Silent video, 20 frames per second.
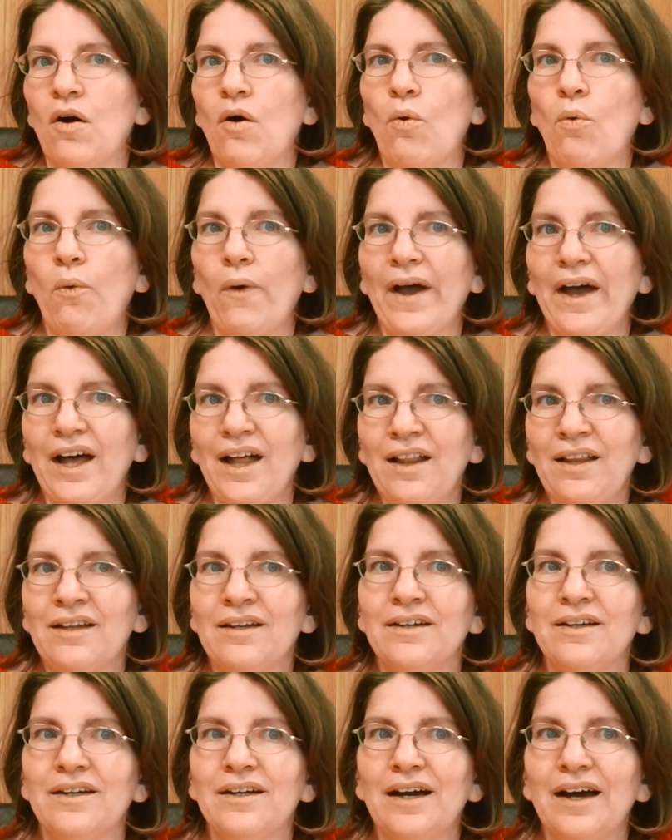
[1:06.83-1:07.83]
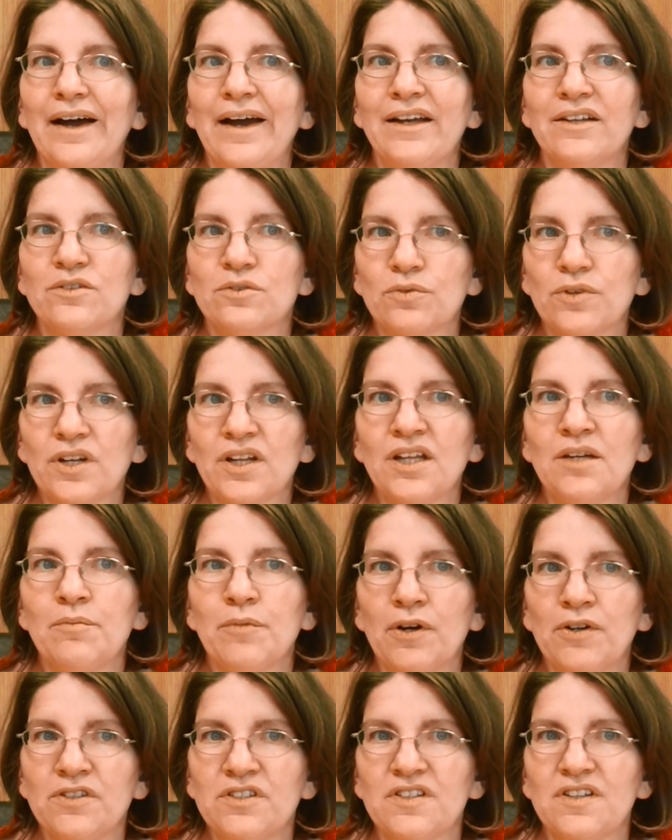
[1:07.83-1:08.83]
Well, it's really
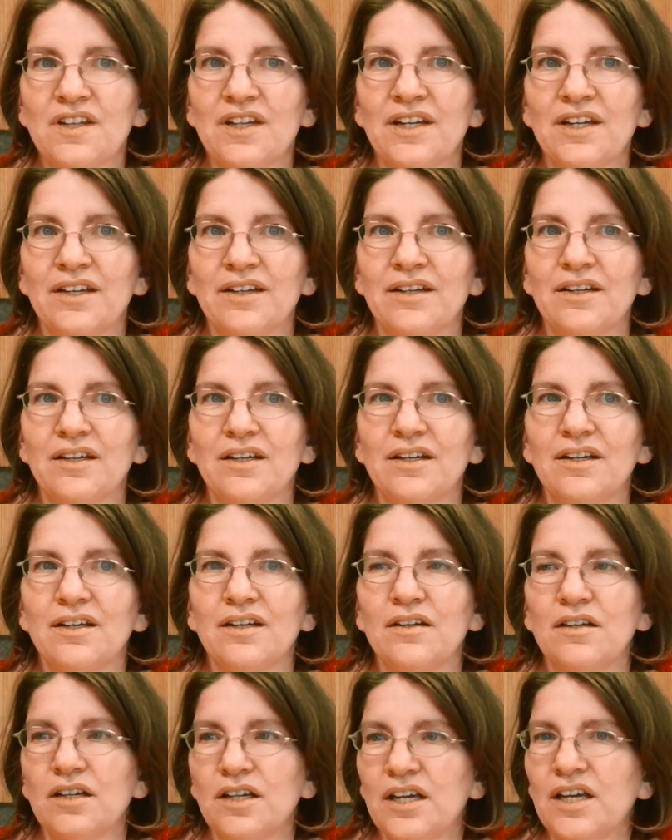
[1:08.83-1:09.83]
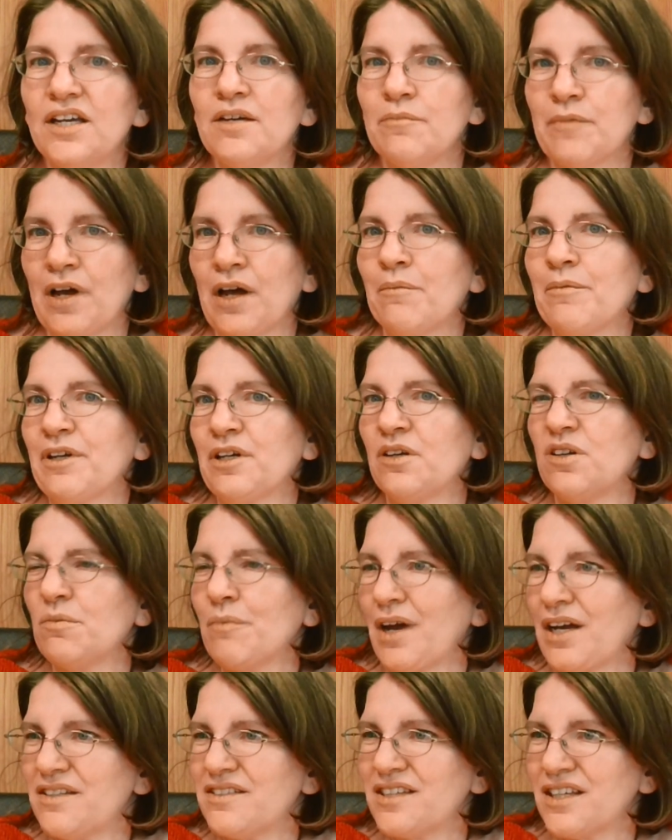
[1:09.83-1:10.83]
mostly email. I mean,
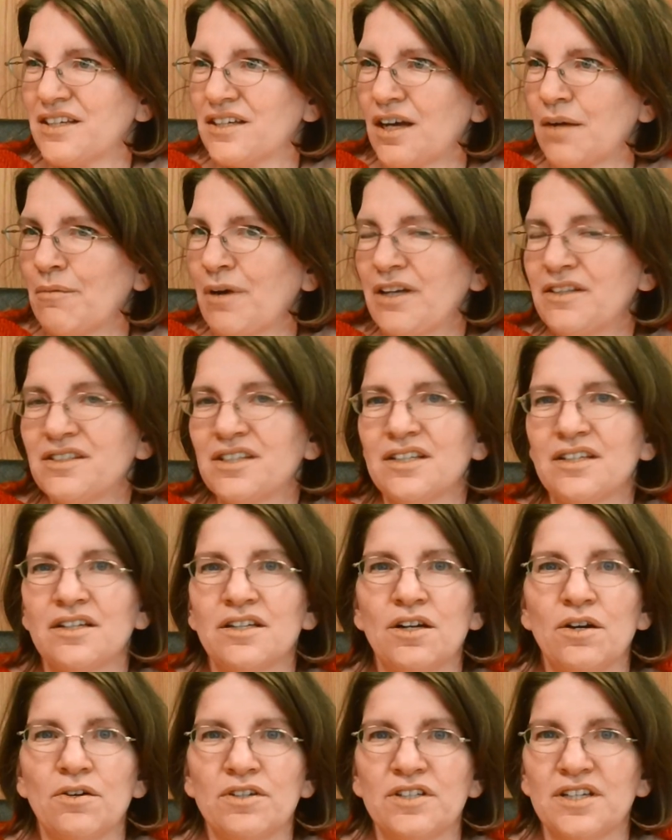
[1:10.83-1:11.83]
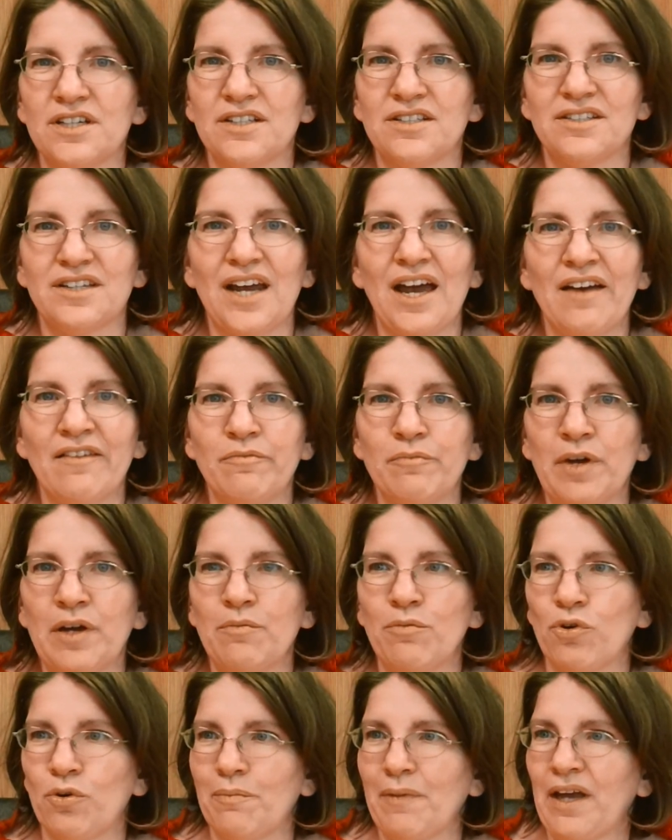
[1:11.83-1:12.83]
I might send a note to a staff
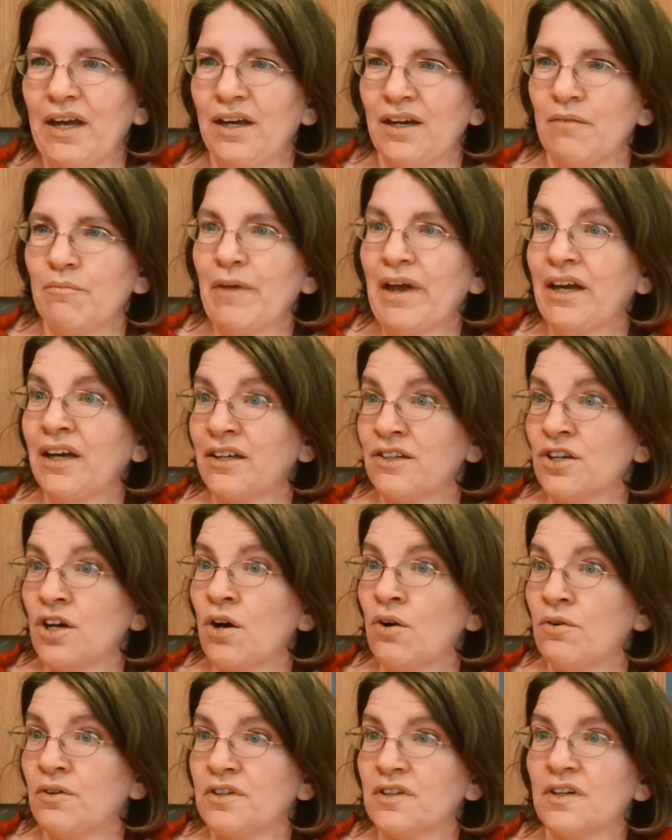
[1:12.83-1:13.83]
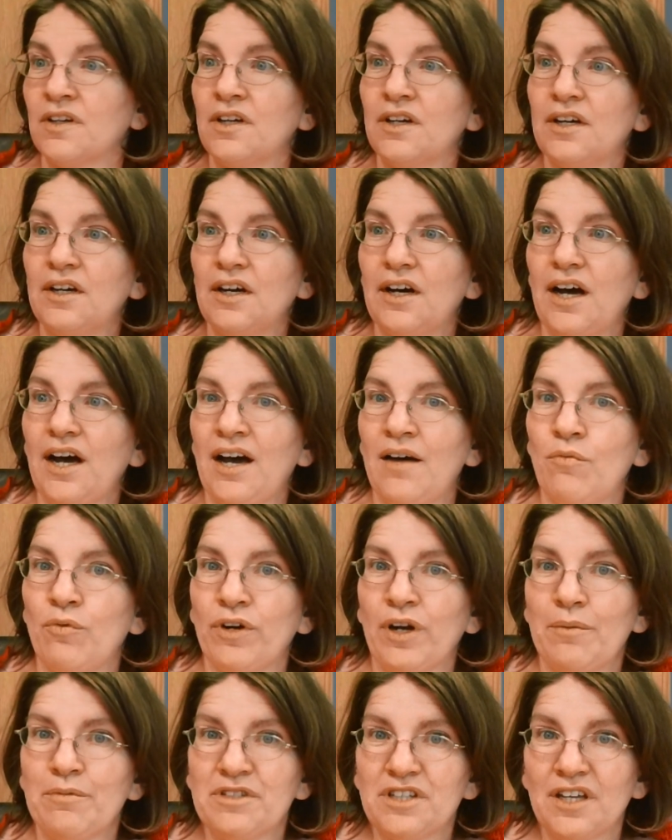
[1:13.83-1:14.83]
member, make a note
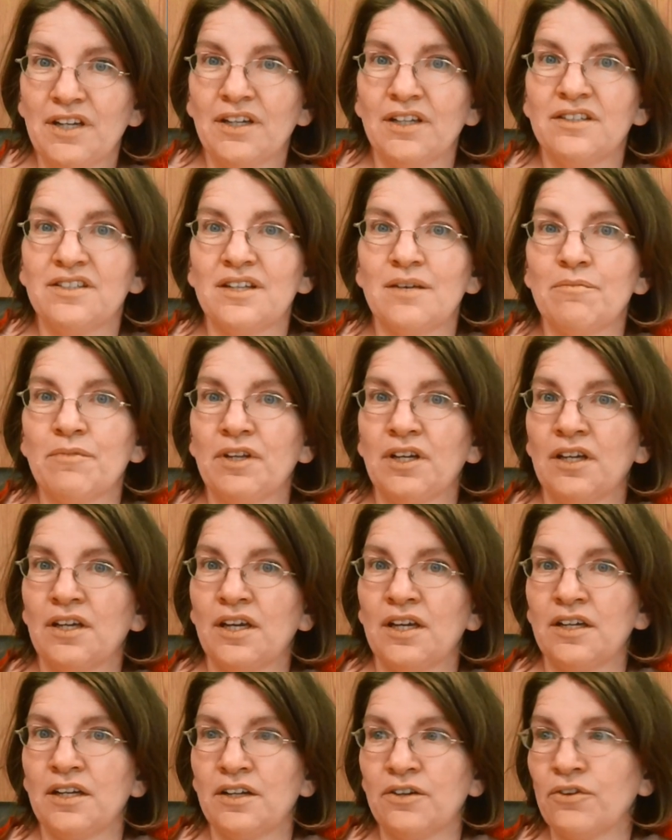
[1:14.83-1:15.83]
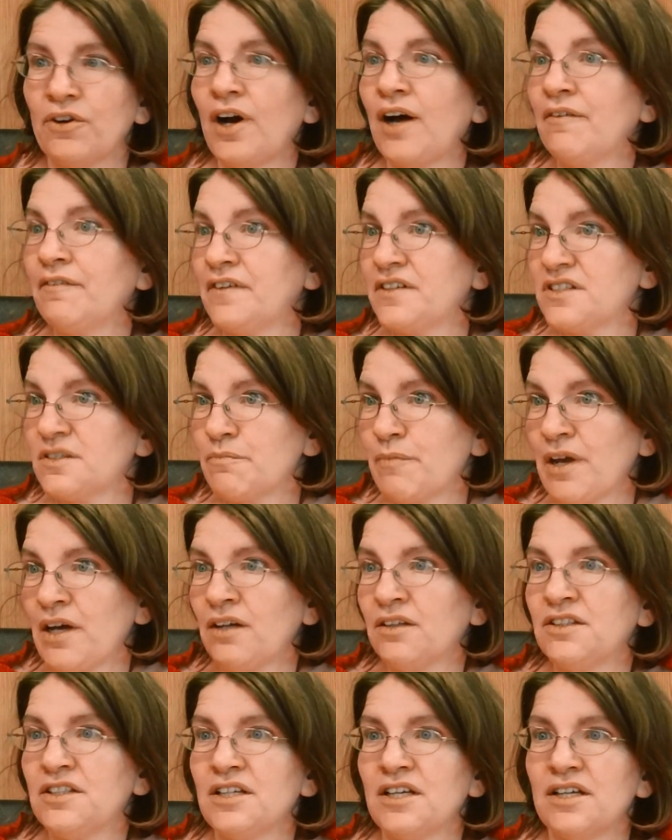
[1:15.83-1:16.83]
when I'm sending something in interoffice
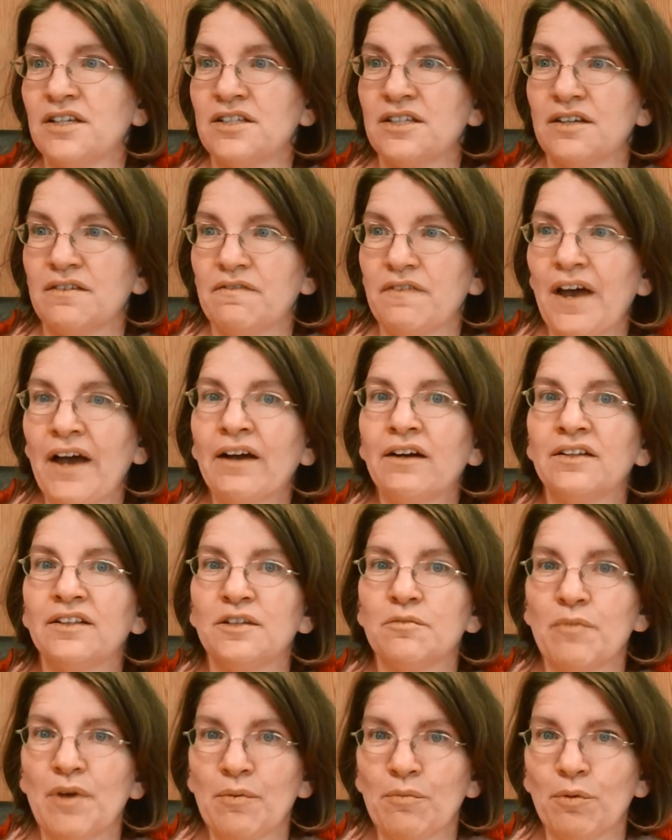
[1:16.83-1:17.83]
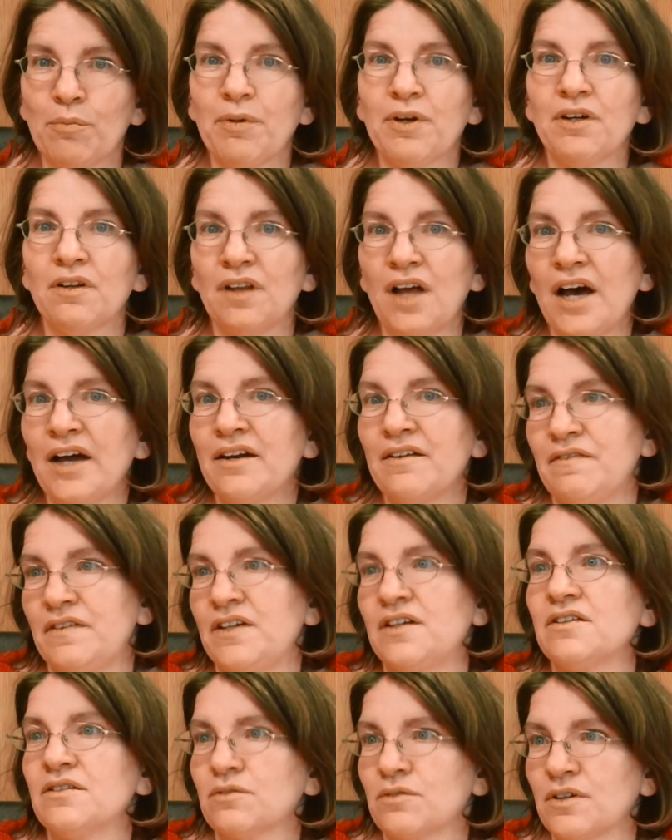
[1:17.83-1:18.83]
mail to a faculty member, but a lot of
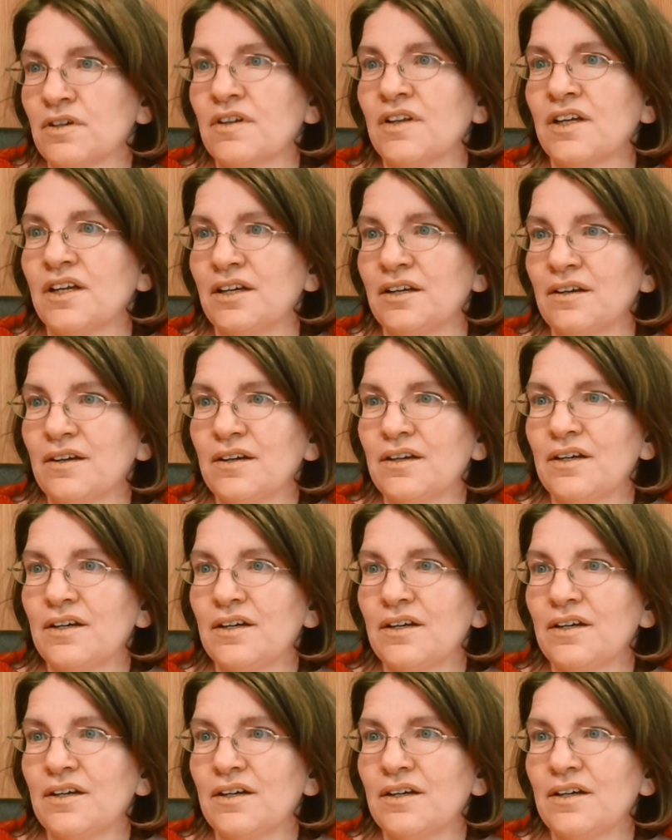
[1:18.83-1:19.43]
it is really